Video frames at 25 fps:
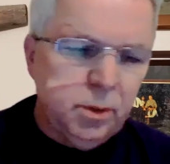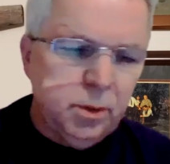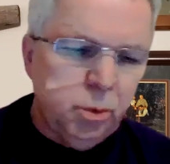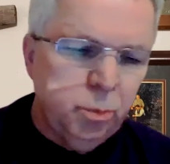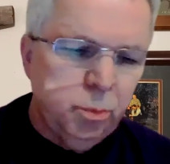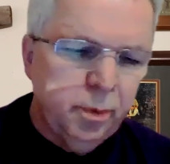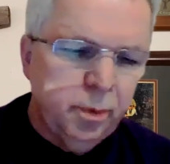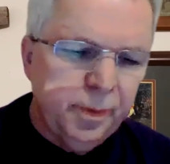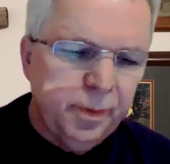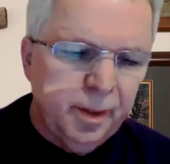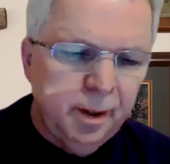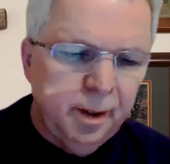
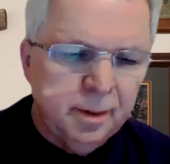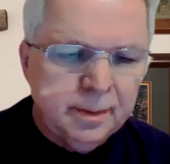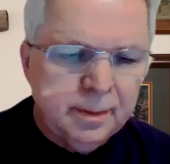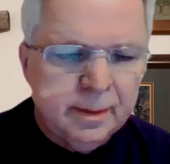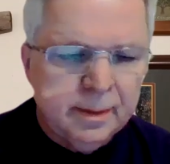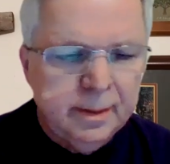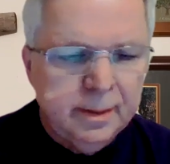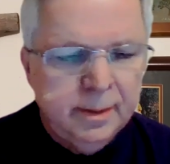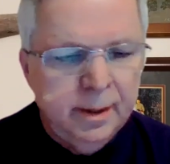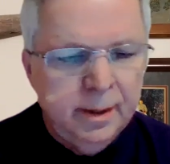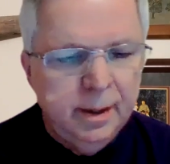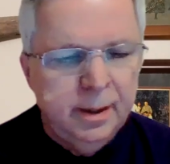was an
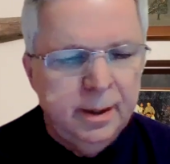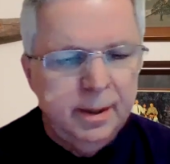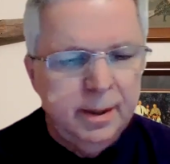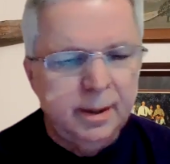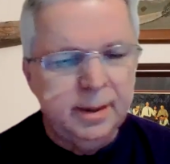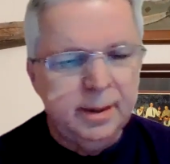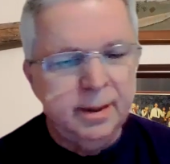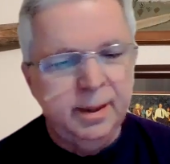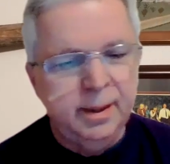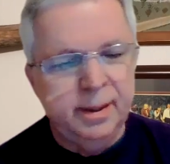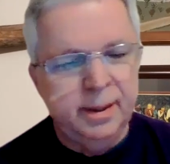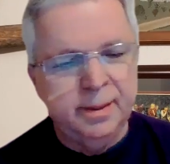un
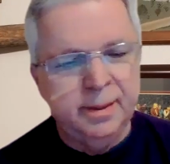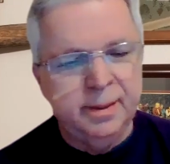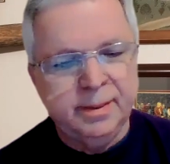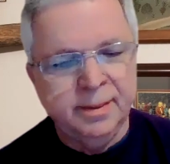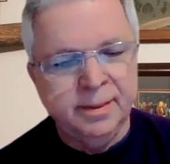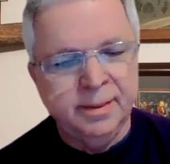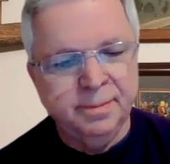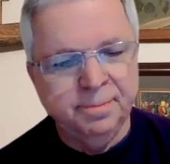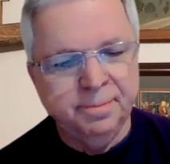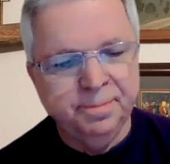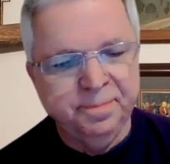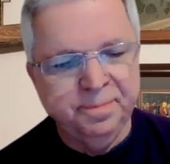uh,
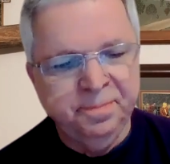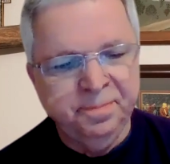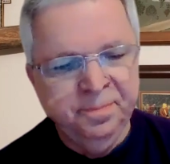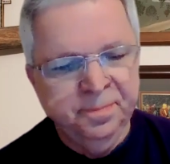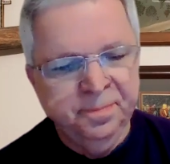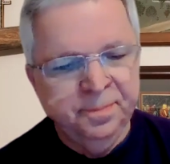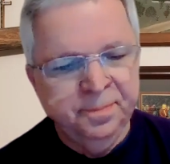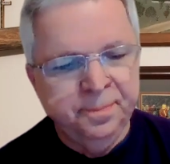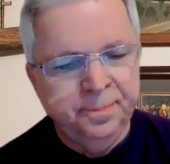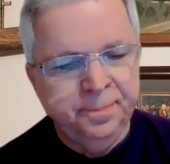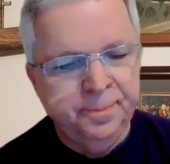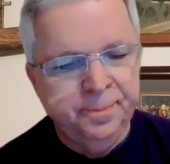
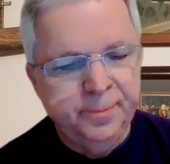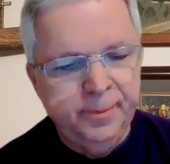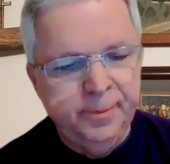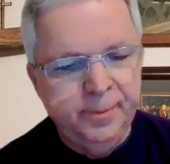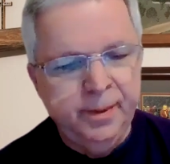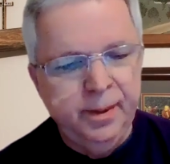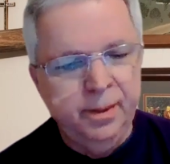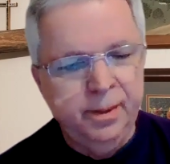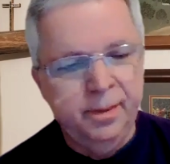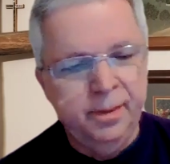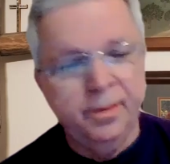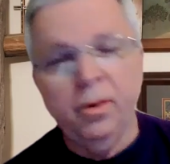
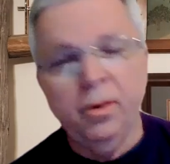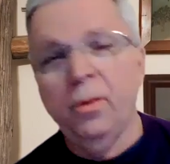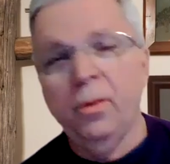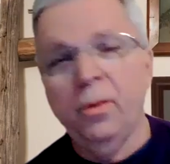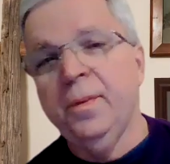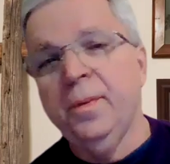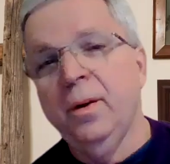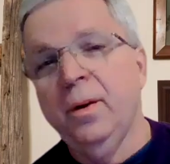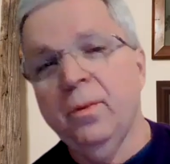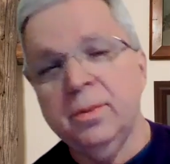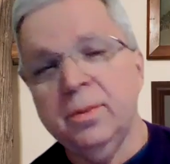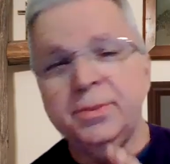oh
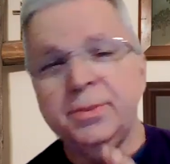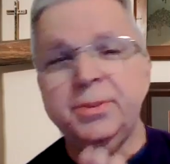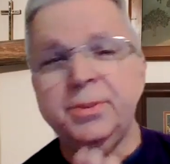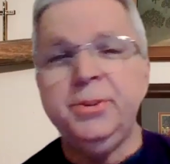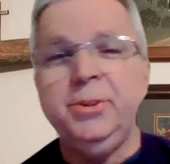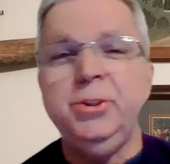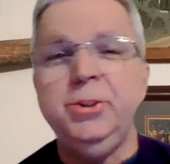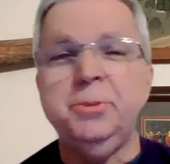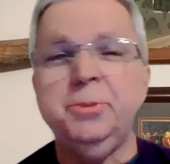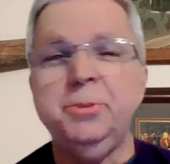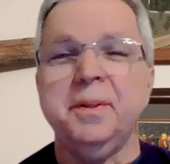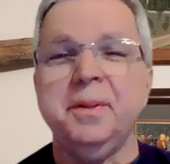no,
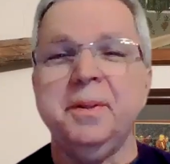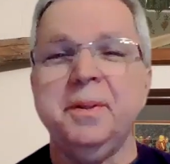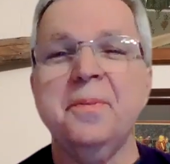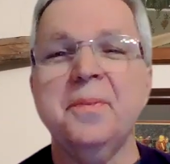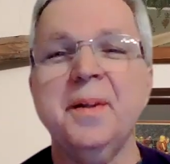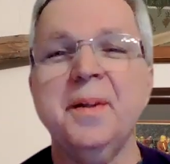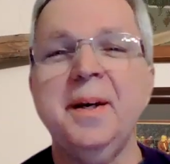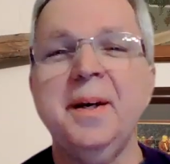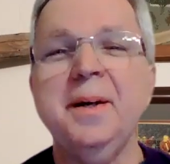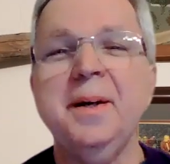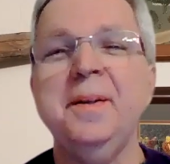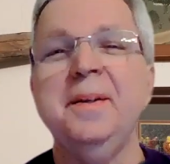excuse me.
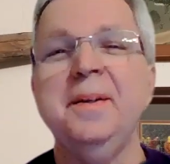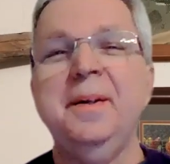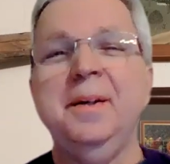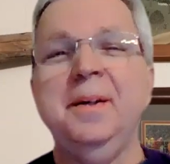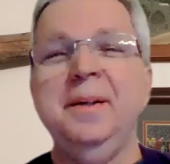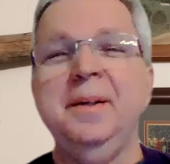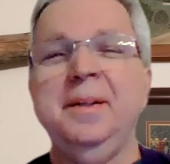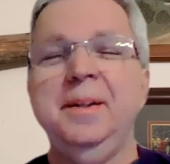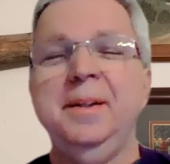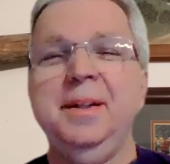Then